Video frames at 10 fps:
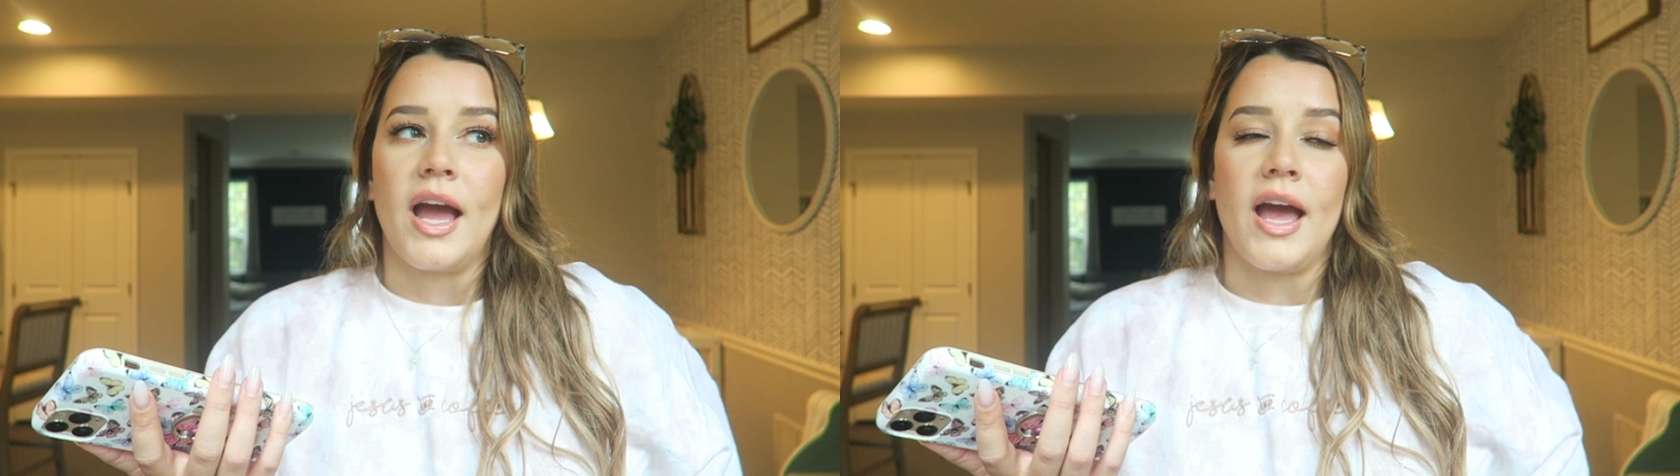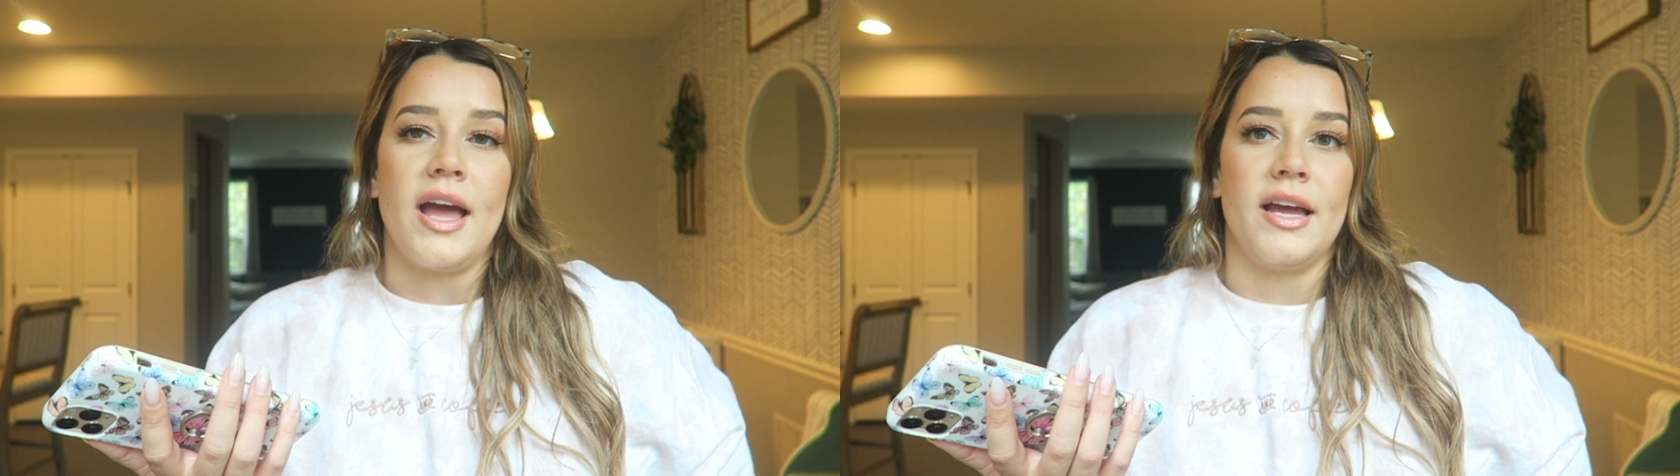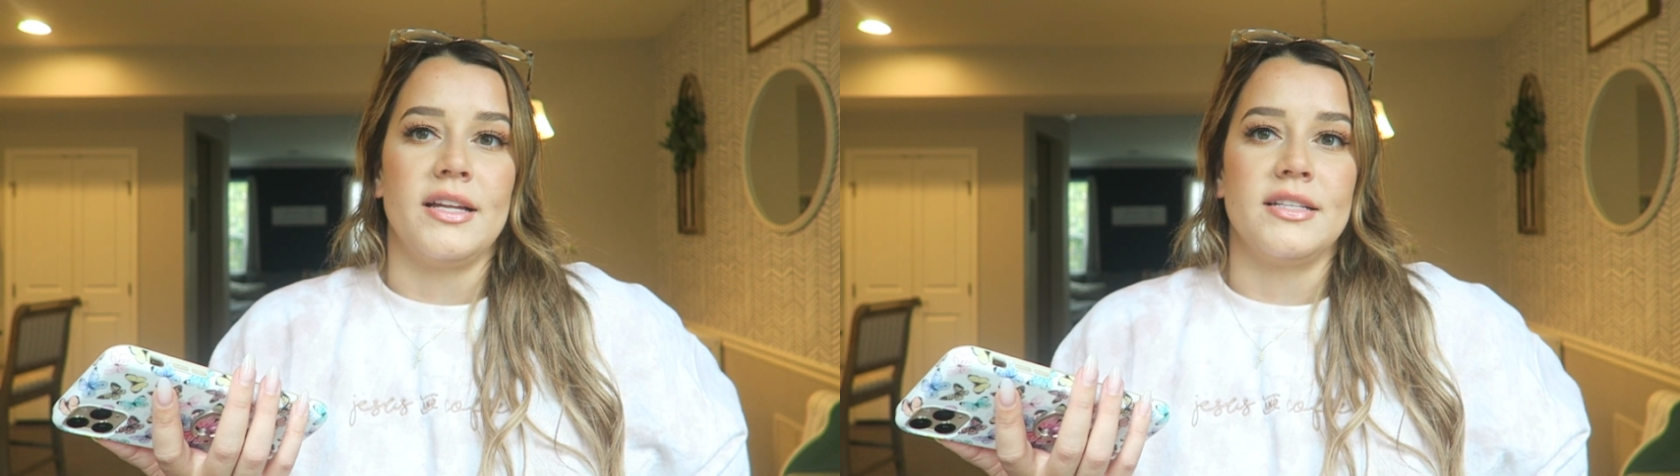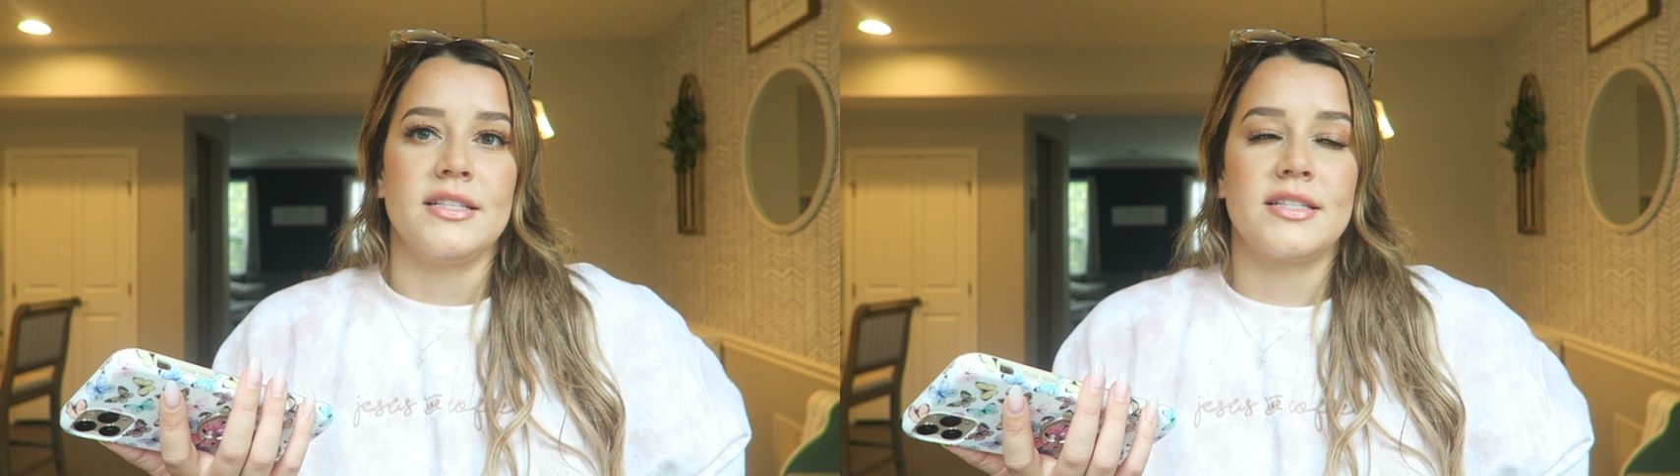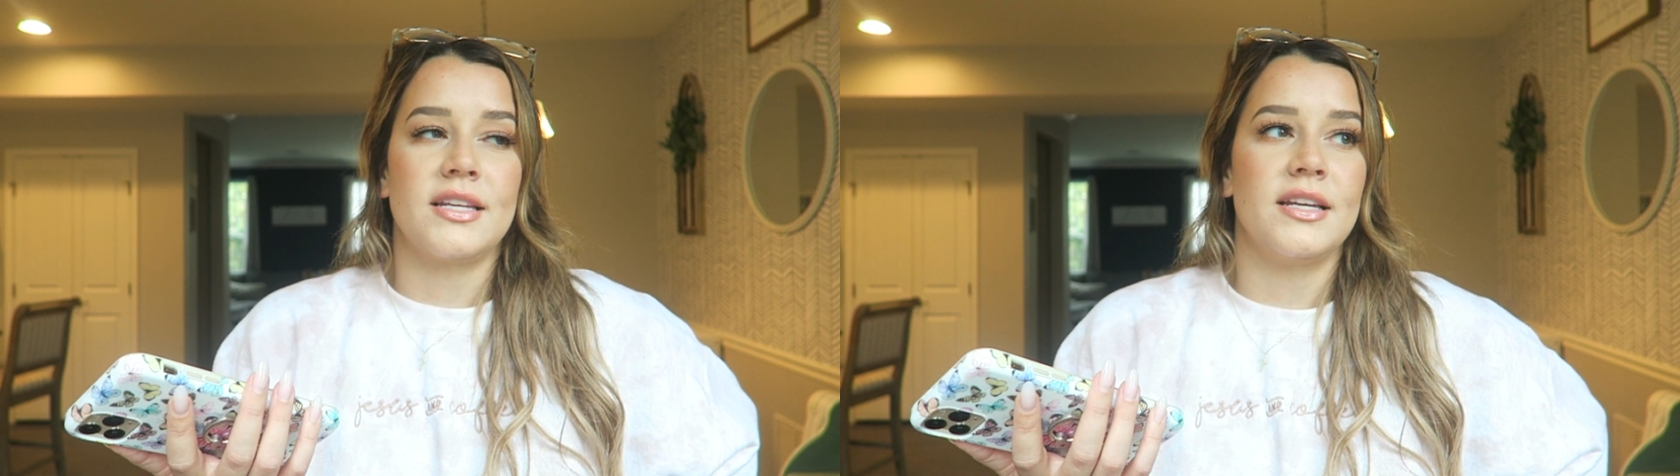
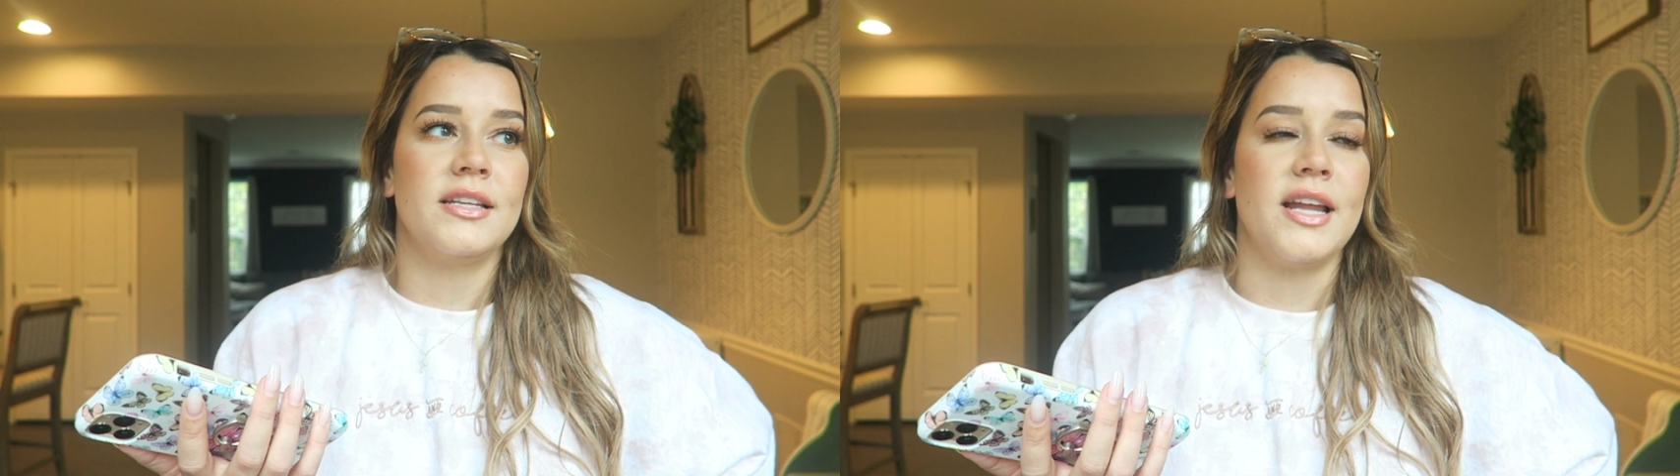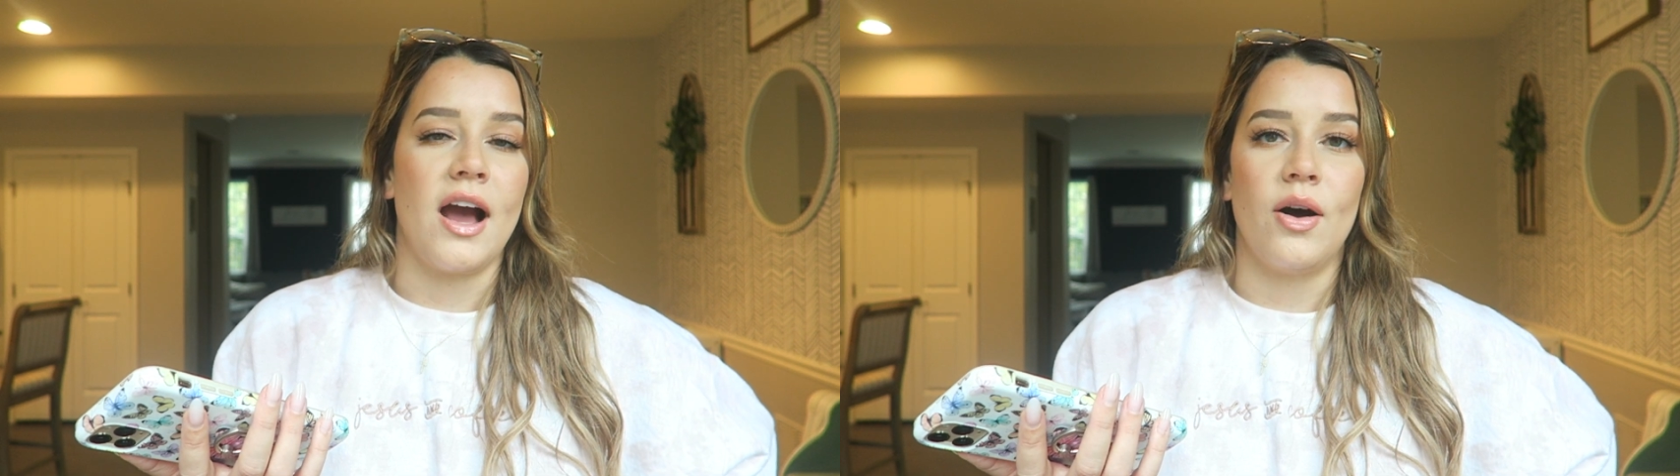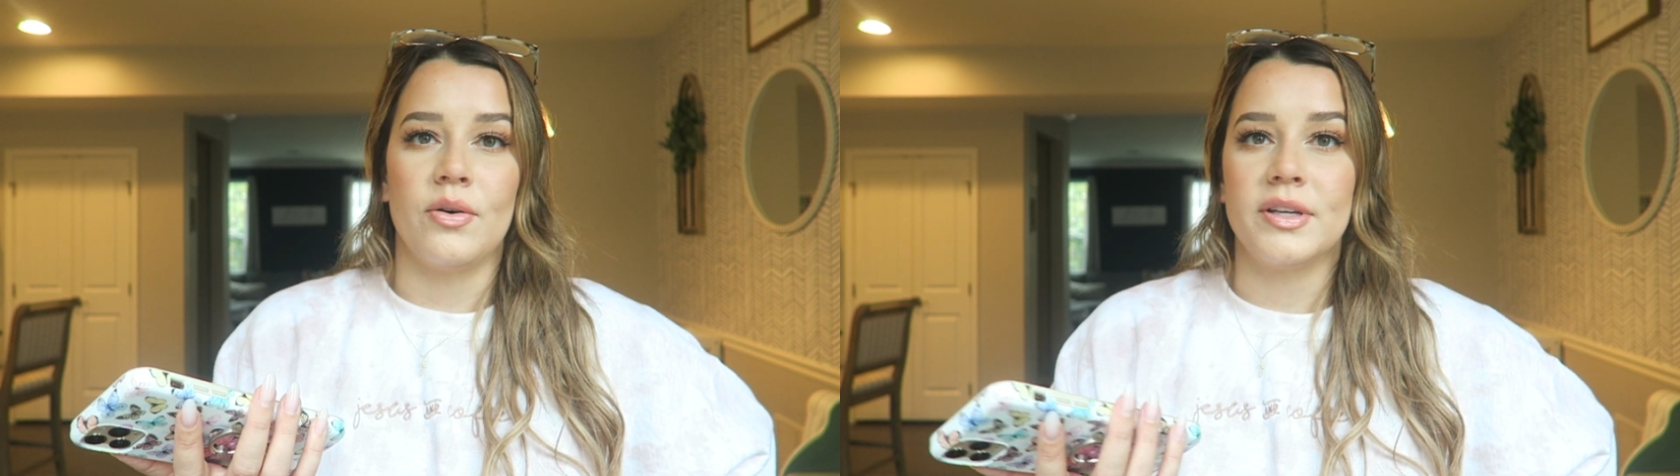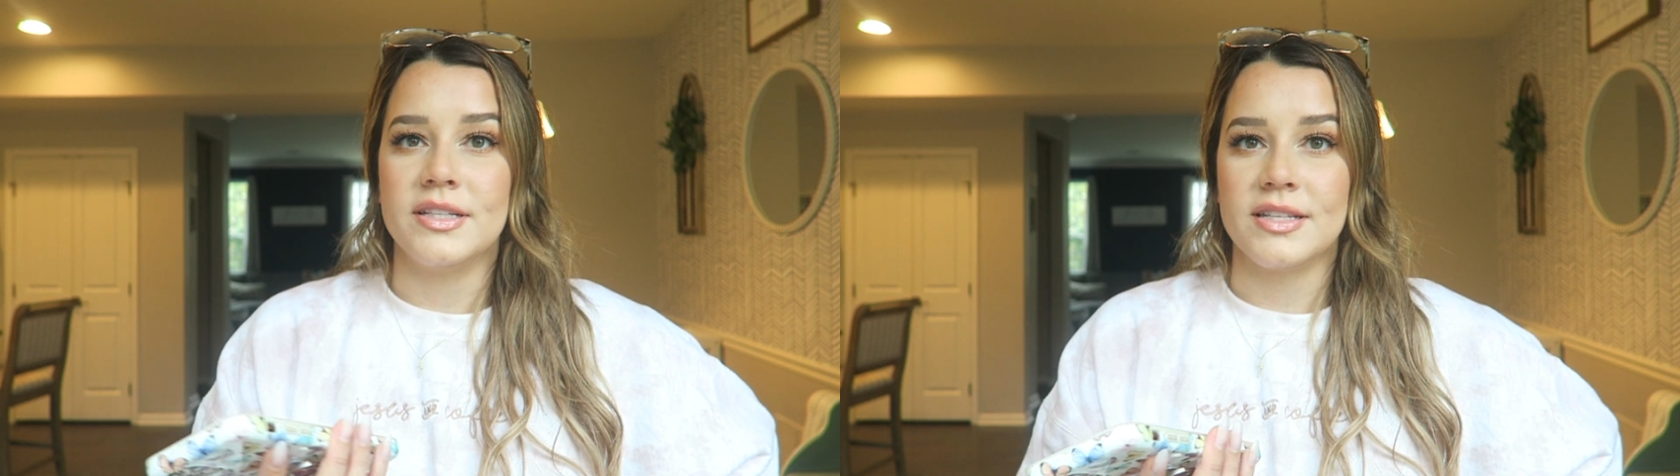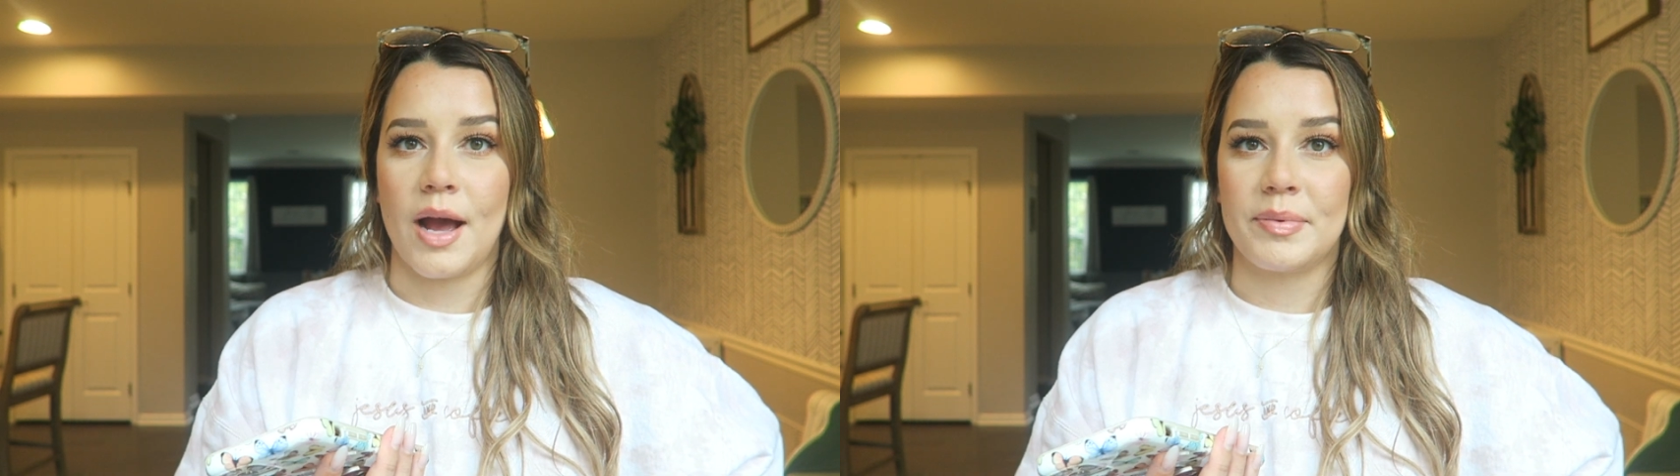and now
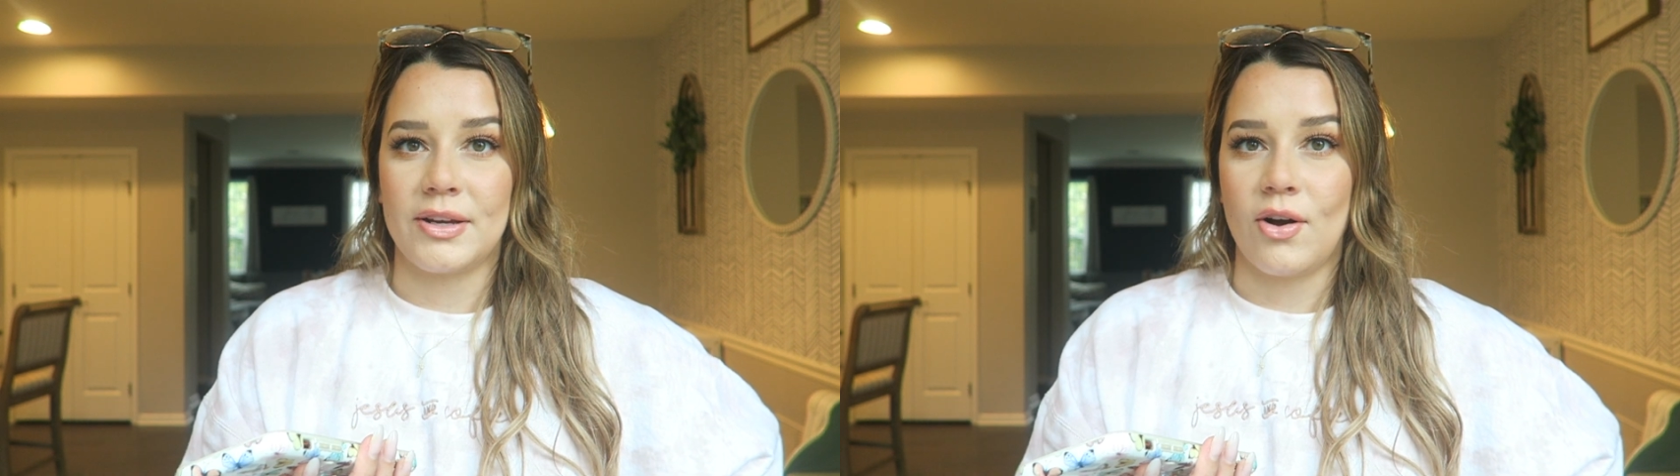he's napping